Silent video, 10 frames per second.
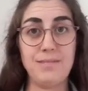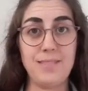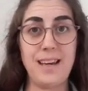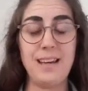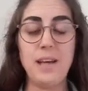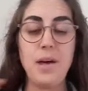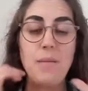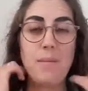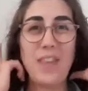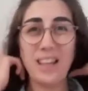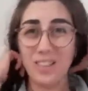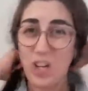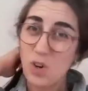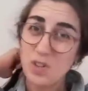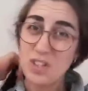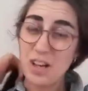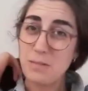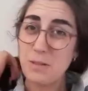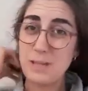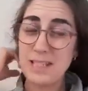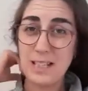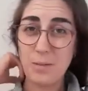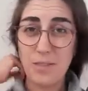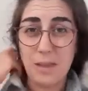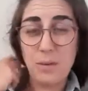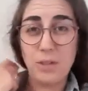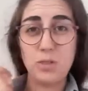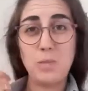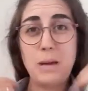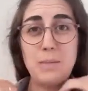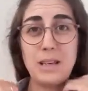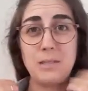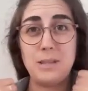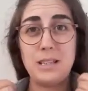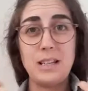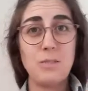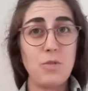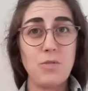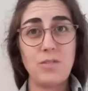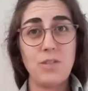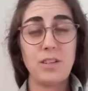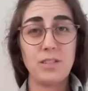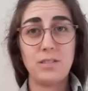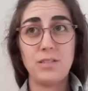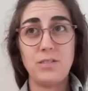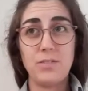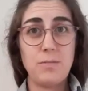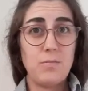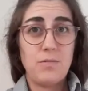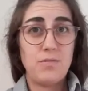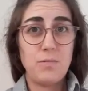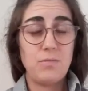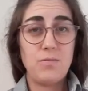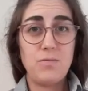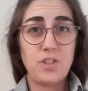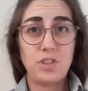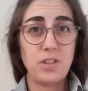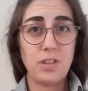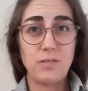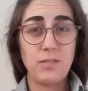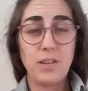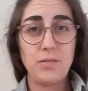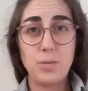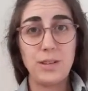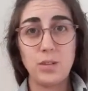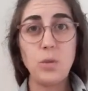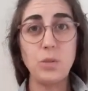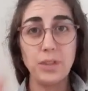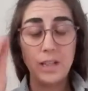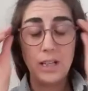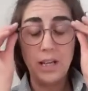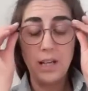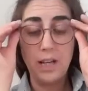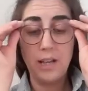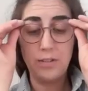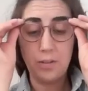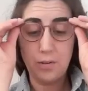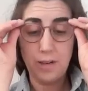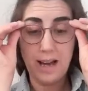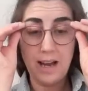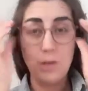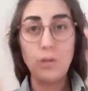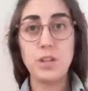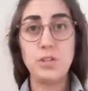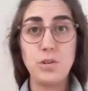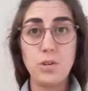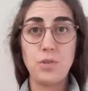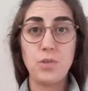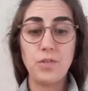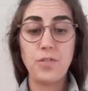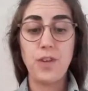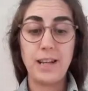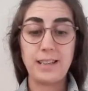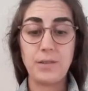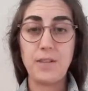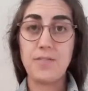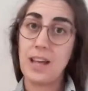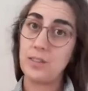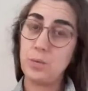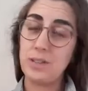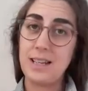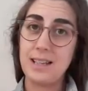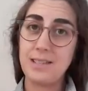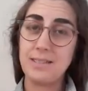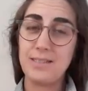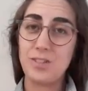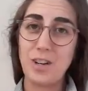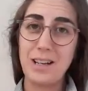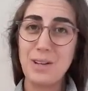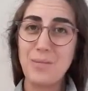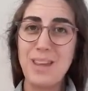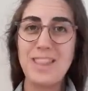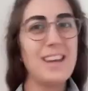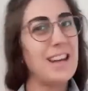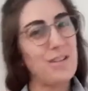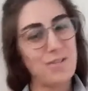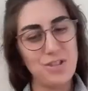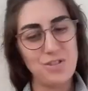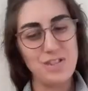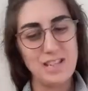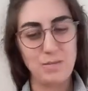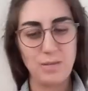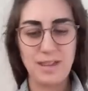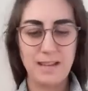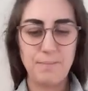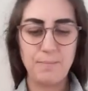Okay, but that's a long time to be dealing with it, because your baby can be dealing with reflux from just a few weeks old. So how can you find out if that's what they're struggling with, and how can you deal with it?